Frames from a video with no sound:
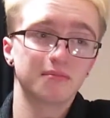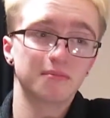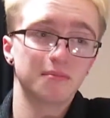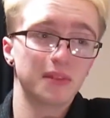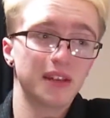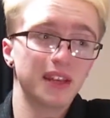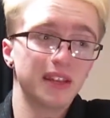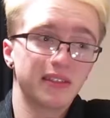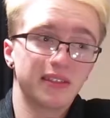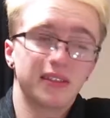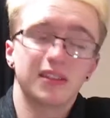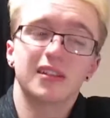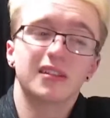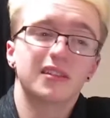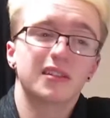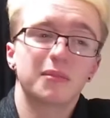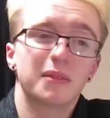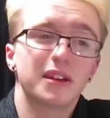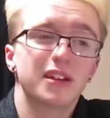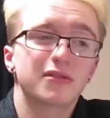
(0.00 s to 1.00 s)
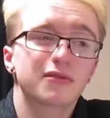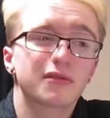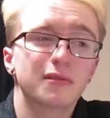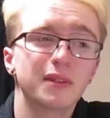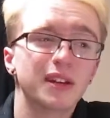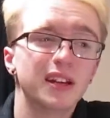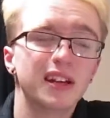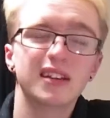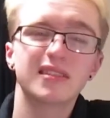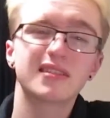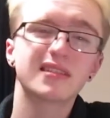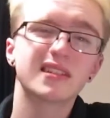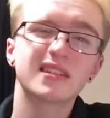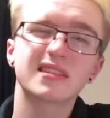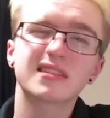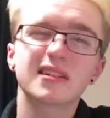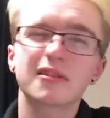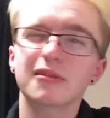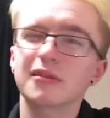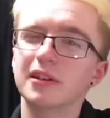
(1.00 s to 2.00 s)
mean that the mainstream media isn't
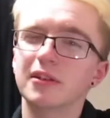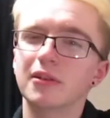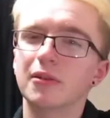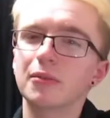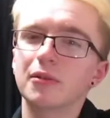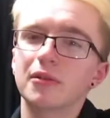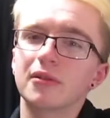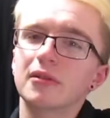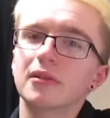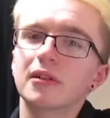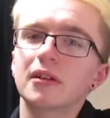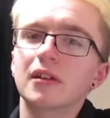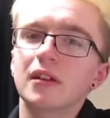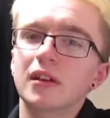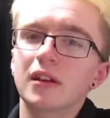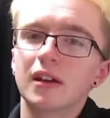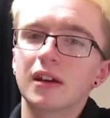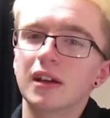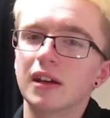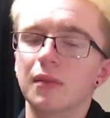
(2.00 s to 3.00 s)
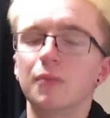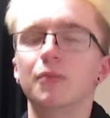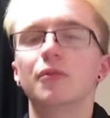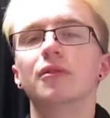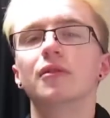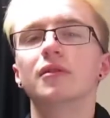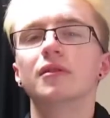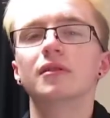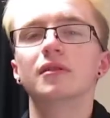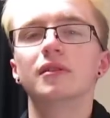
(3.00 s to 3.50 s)
necessarily top dog anymore.